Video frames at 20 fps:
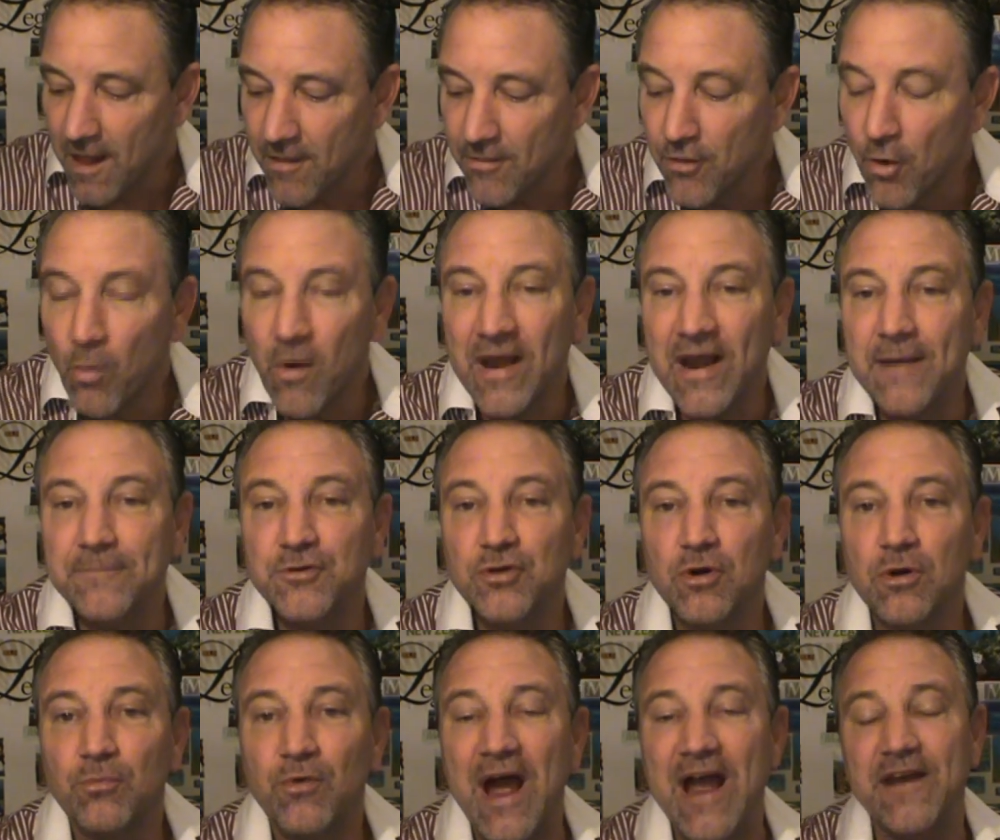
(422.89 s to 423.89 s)
The one I'm
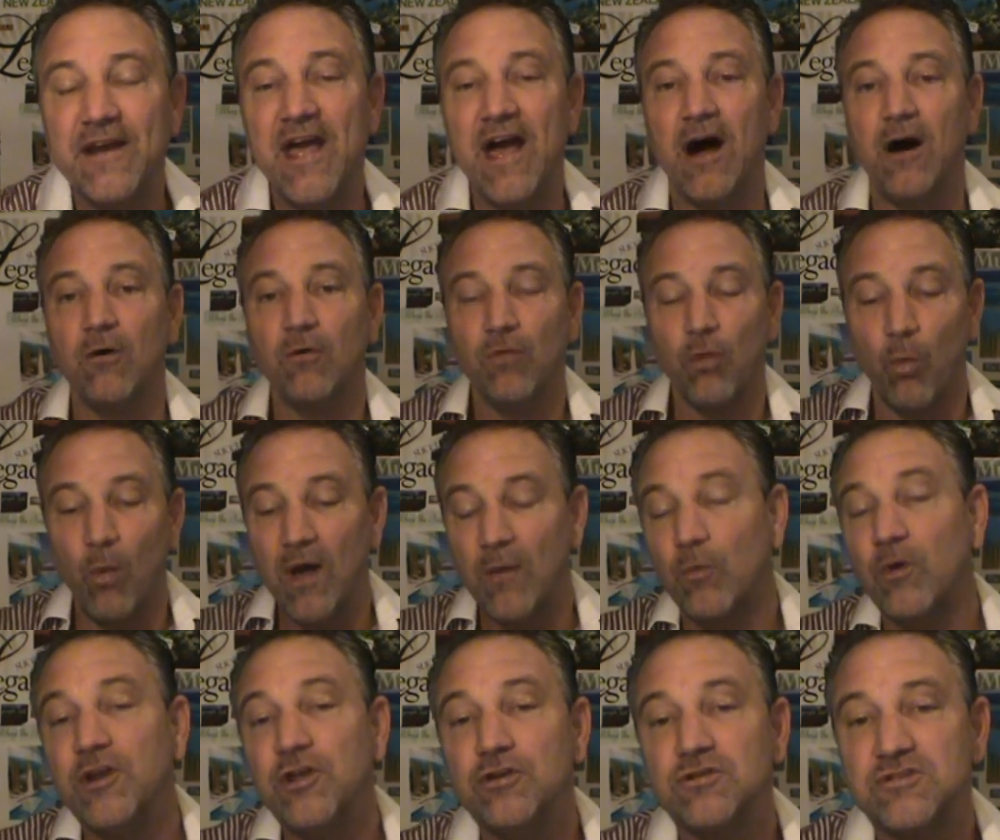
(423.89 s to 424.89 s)
doing right now, the one
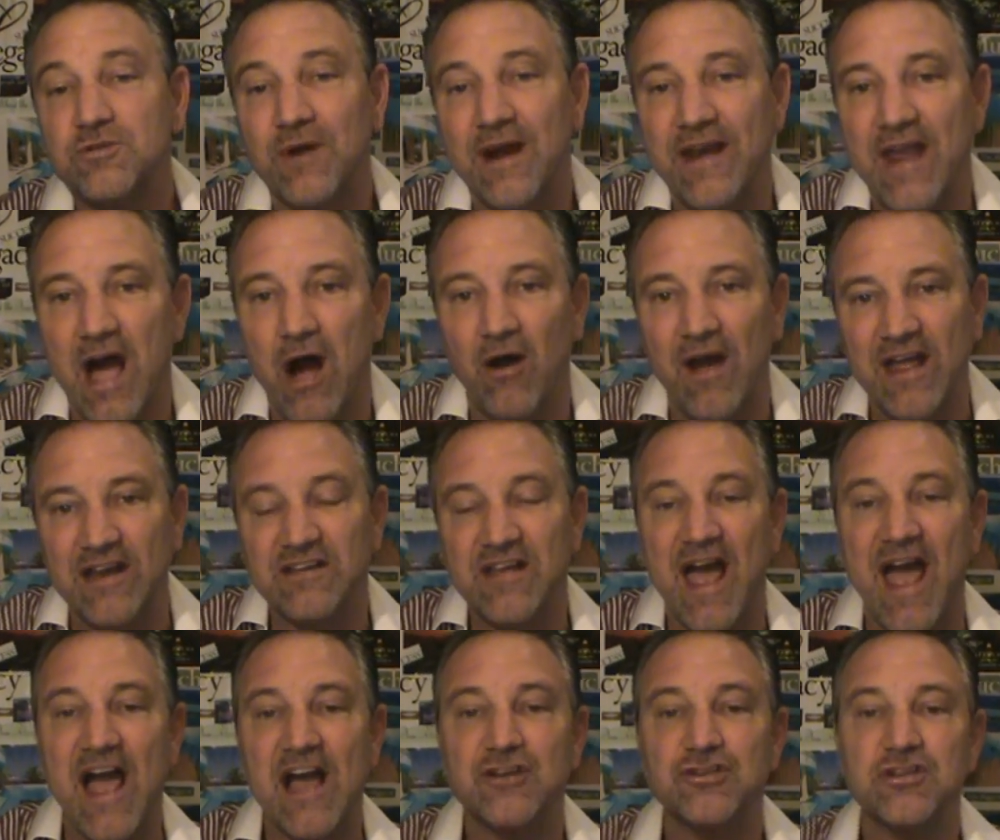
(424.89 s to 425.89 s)
we're using right now, it
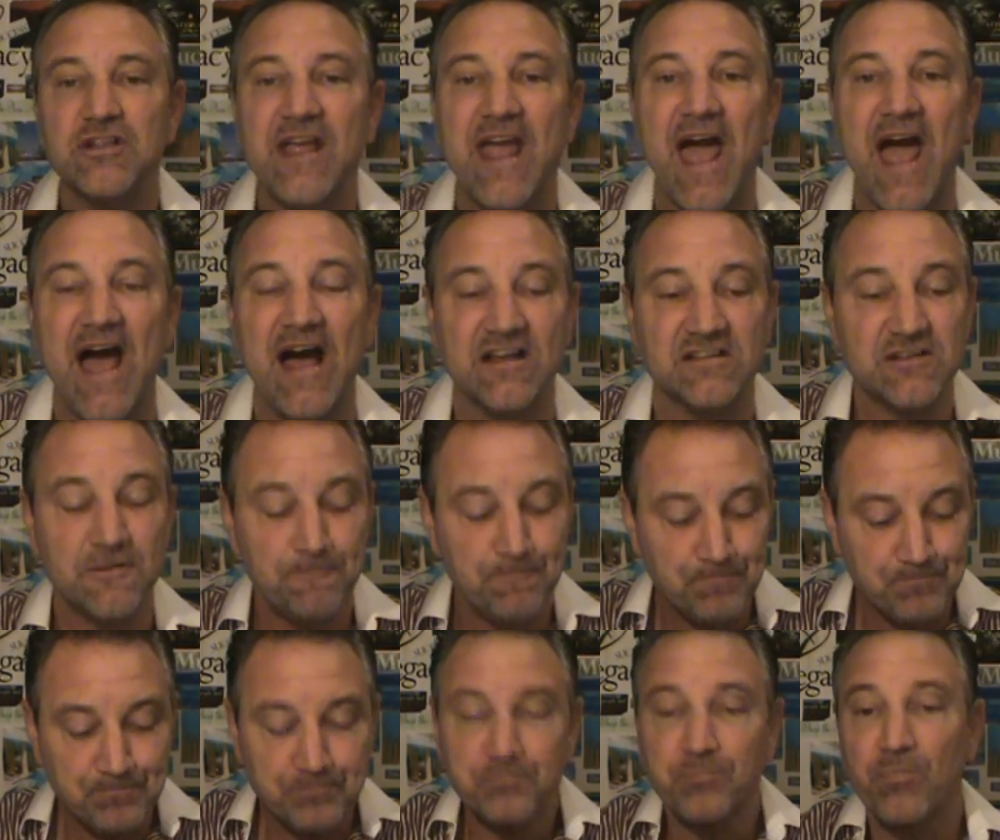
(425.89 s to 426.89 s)
actually has
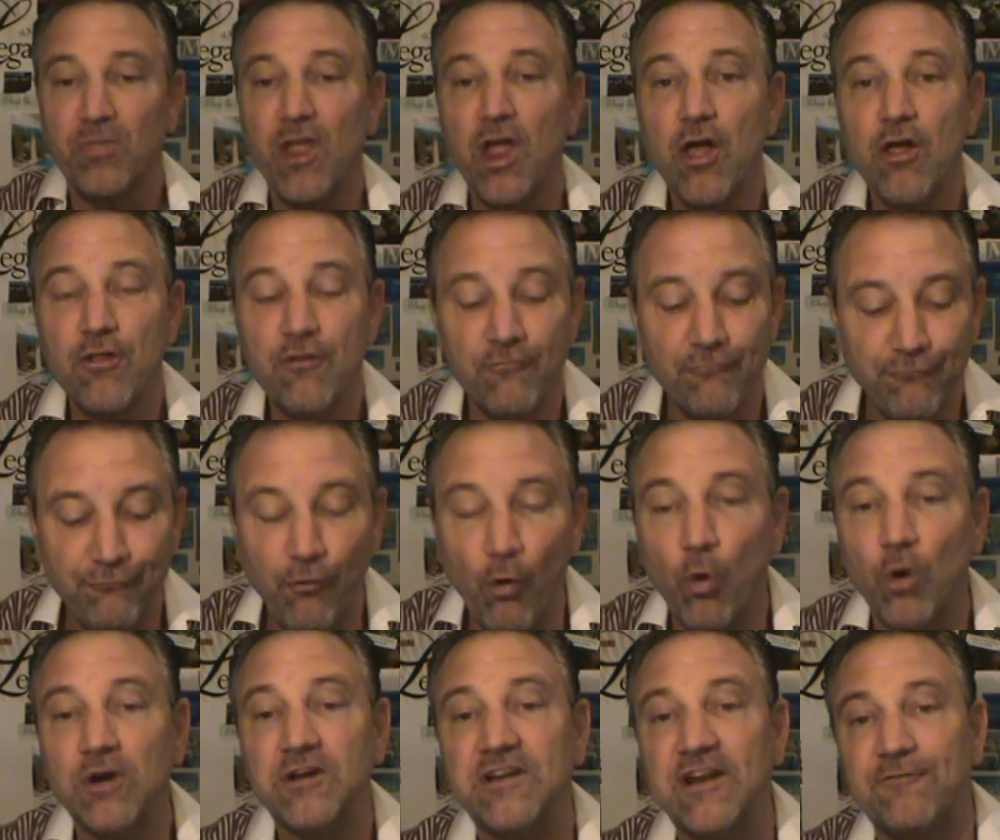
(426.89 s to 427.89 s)

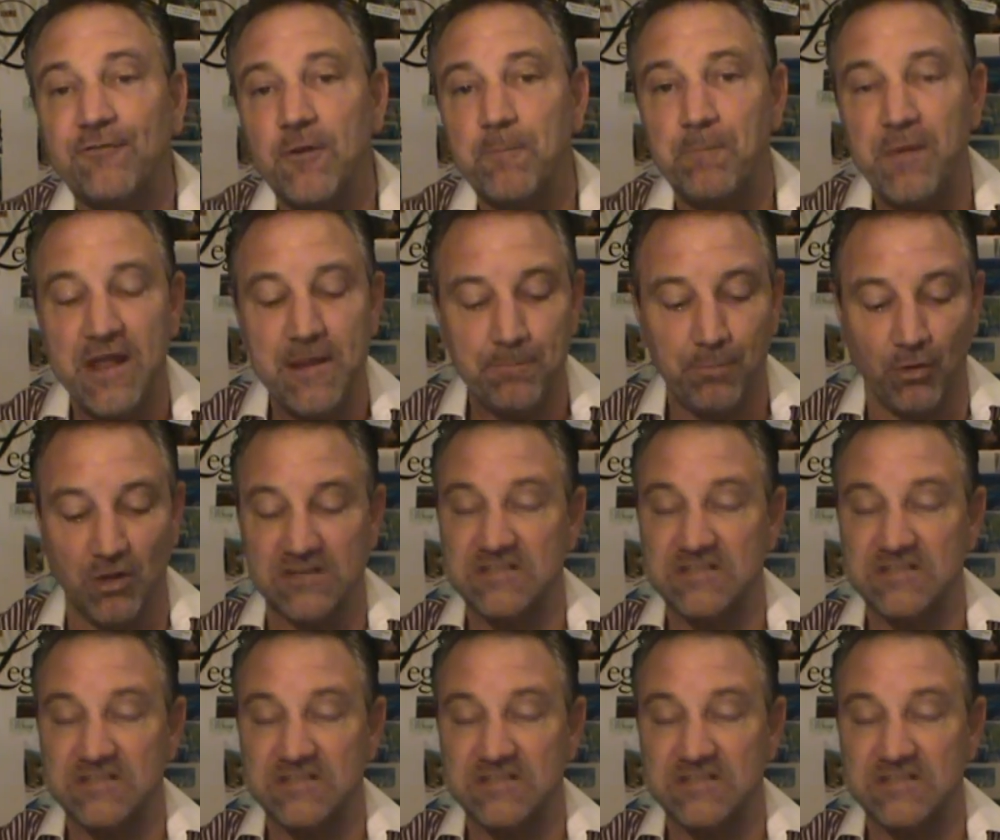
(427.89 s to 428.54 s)
4 different people.